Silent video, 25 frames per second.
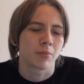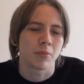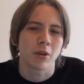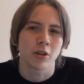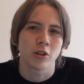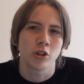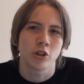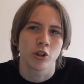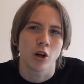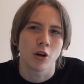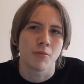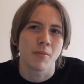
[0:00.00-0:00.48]
I'm
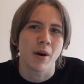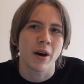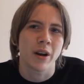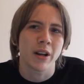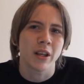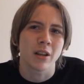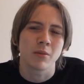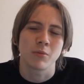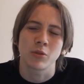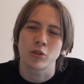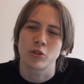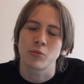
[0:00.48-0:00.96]
not sure how
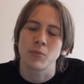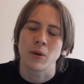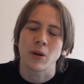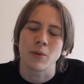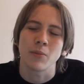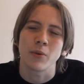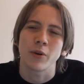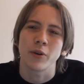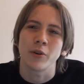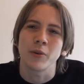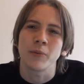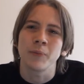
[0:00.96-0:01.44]
many, it must have
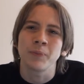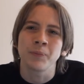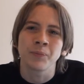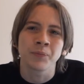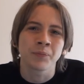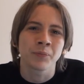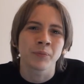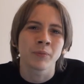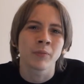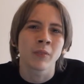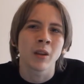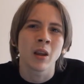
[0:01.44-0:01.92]
been about,
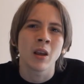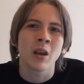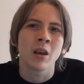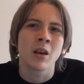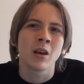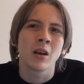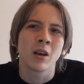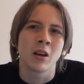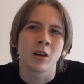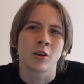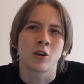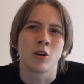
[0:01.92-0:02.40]

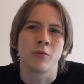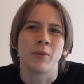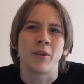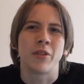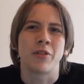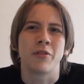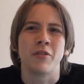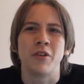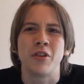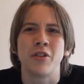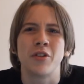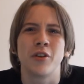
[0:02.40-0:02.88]
could be
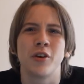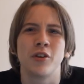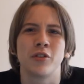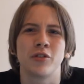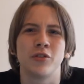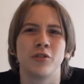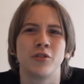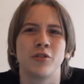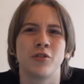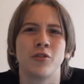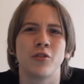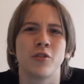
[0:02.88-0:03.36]

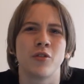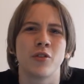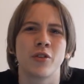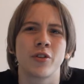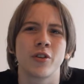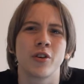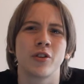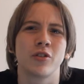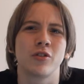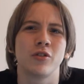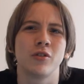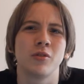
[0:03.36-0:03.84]
3,000,
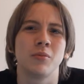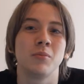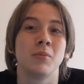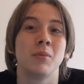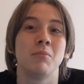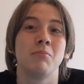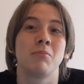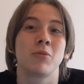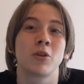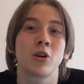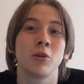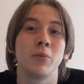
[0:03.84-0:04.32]
4,000,
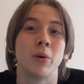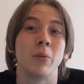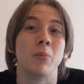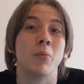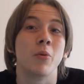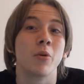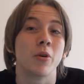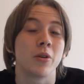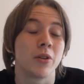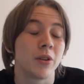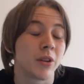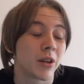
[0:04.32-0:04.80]
could be
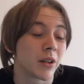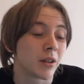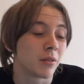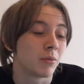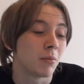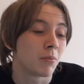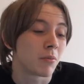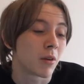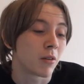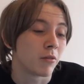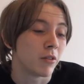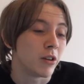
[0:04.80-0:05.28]
more than that,
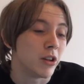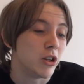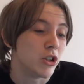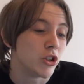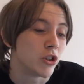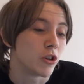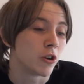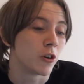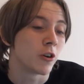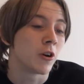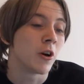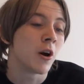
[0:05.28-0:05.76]
I'm not really
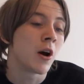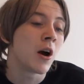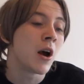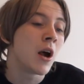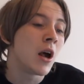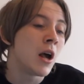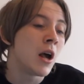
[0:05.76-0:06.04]
sure.